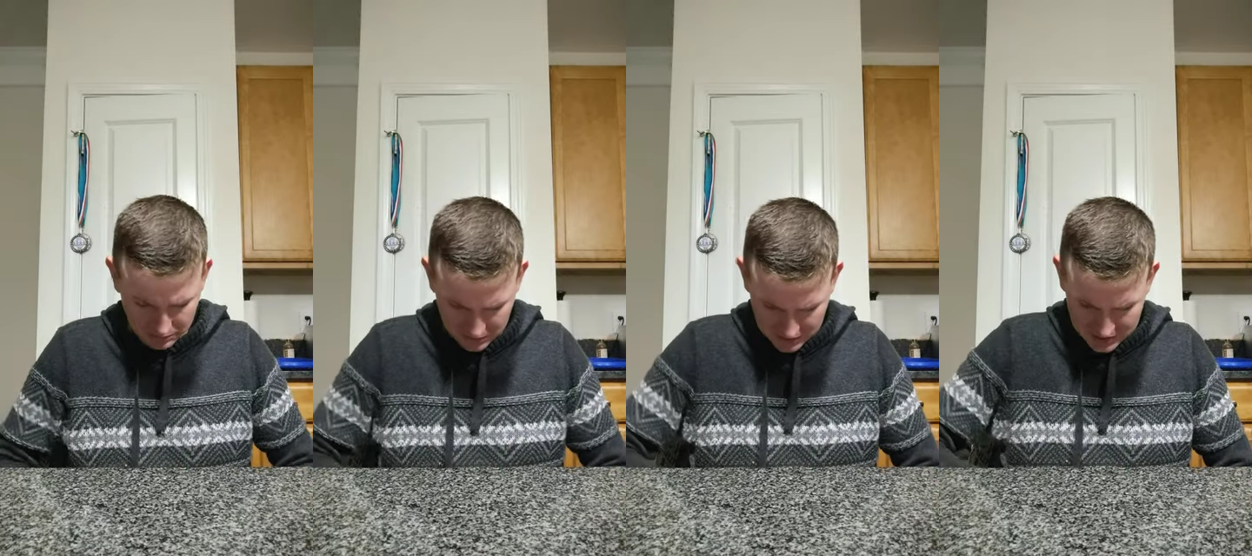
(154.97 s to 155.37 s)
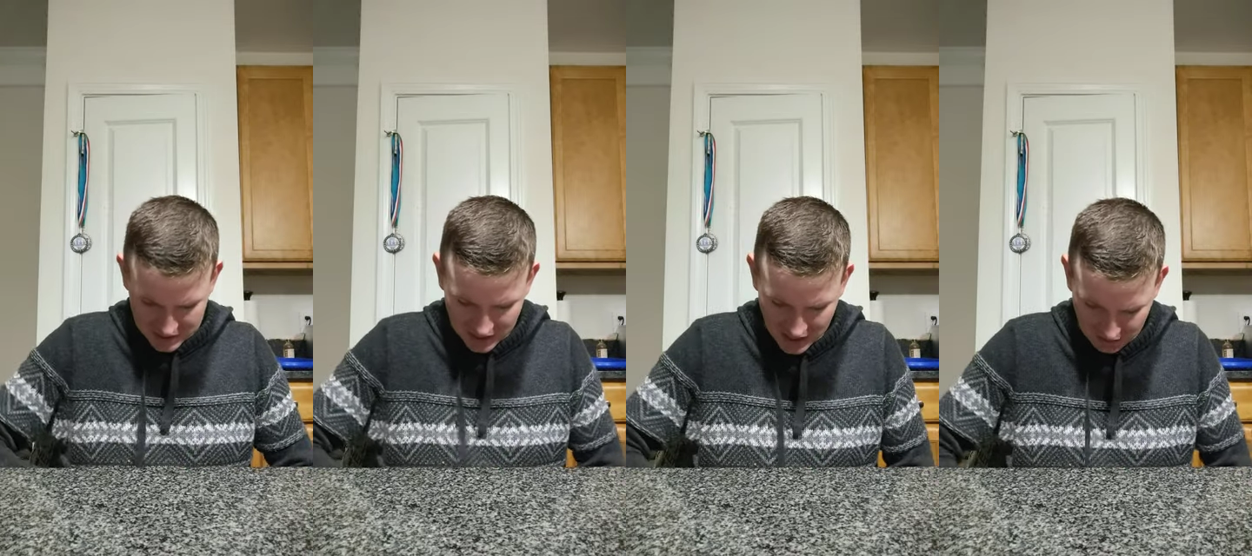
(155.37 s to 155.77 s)
But
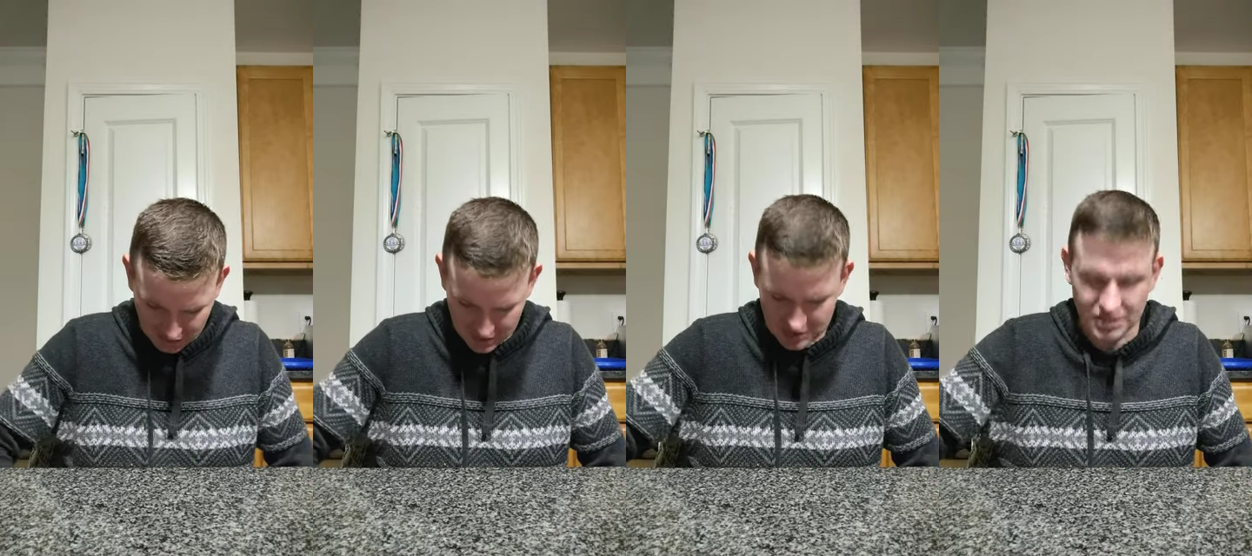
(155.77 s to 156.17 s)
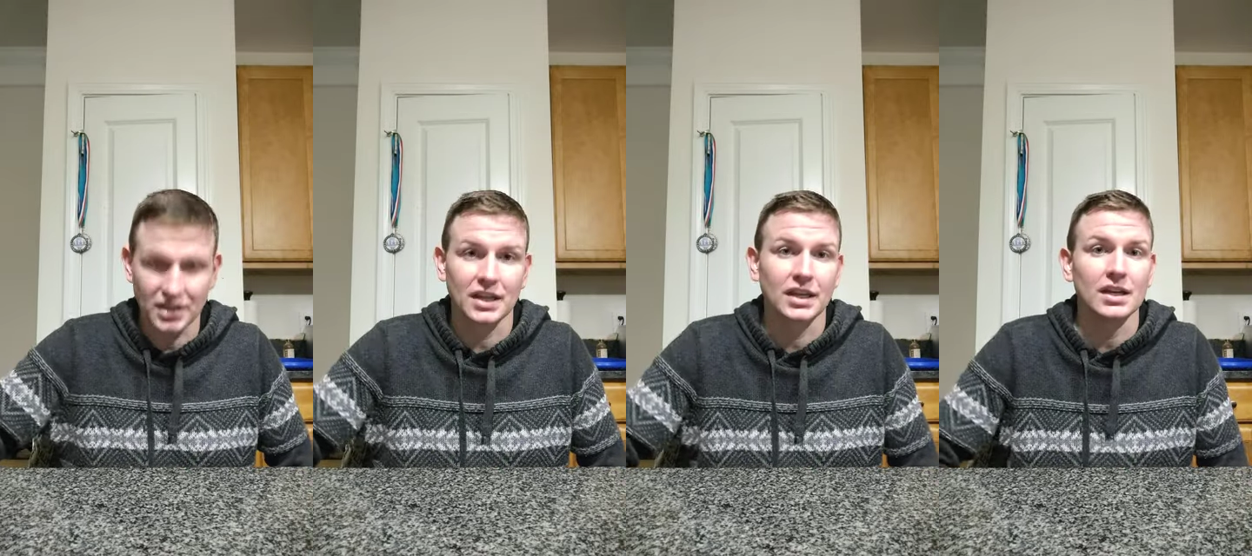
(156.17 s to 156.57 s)
this state is
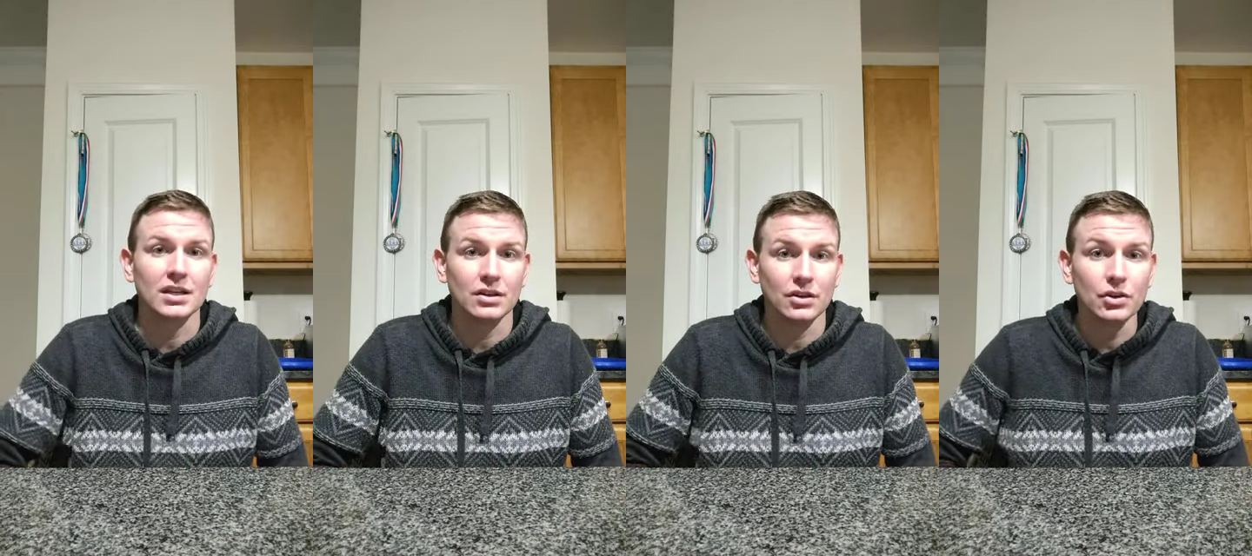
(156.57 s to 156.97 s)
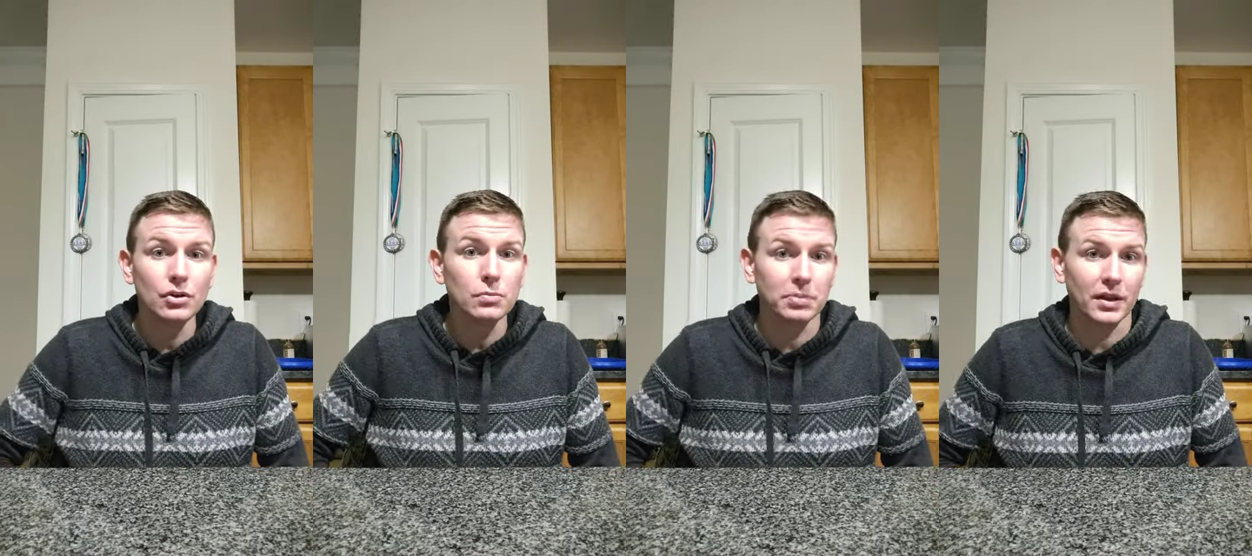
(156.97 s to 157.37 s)
getting a
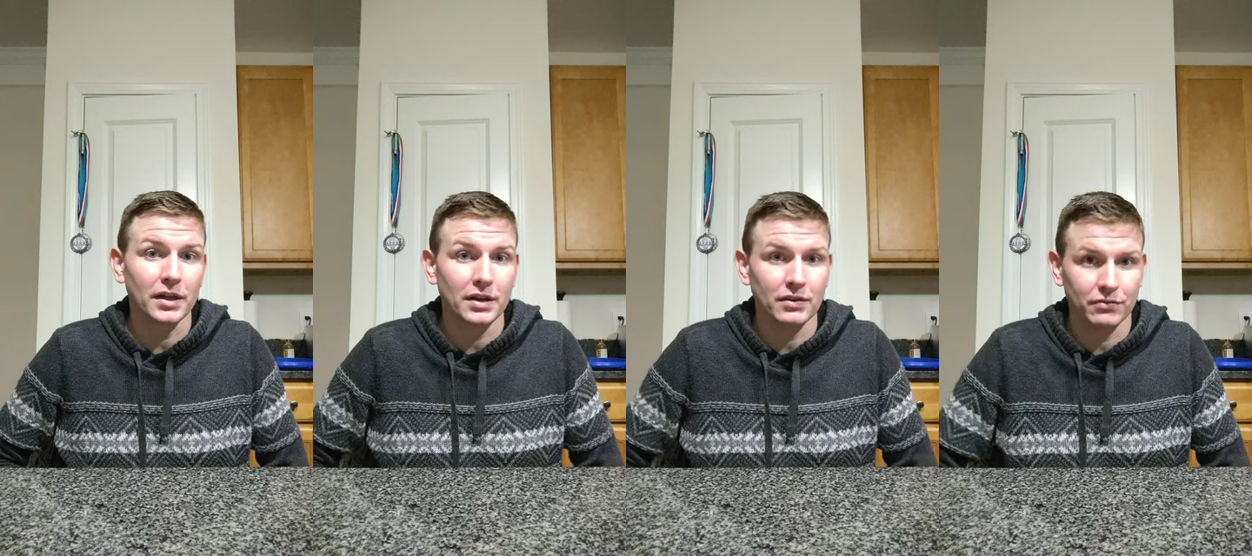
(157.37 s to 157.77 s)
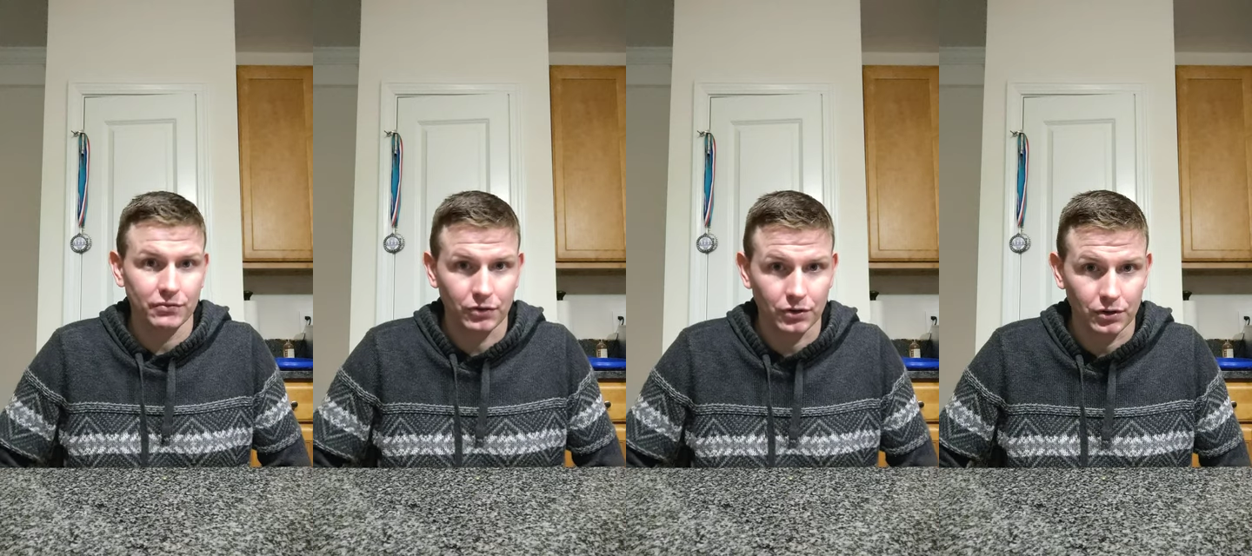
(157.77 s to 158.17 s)
new plate
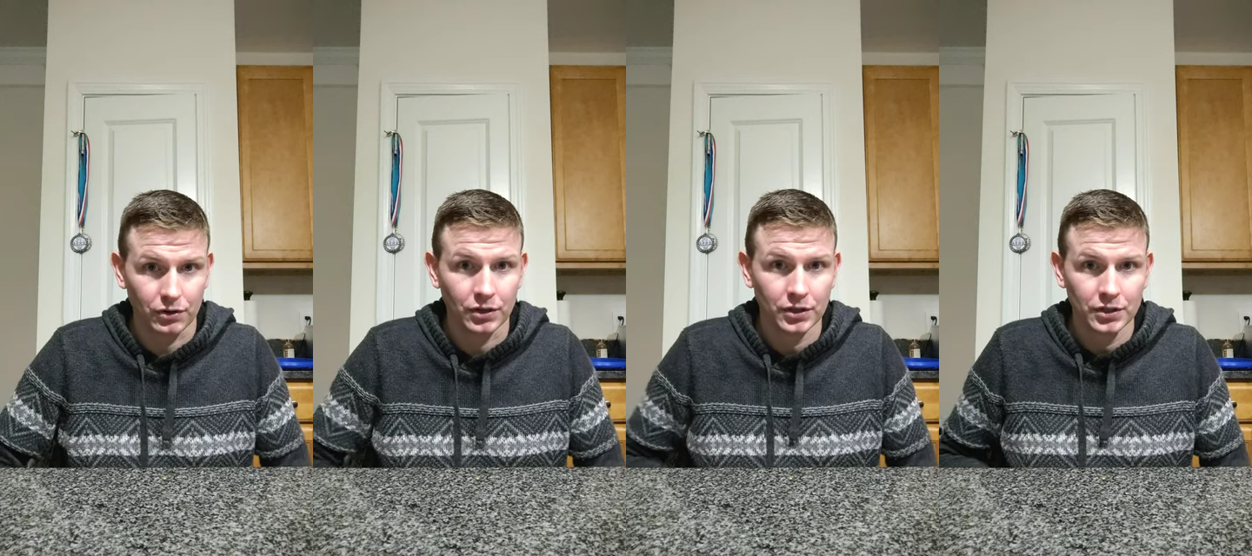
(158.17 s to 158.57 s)
for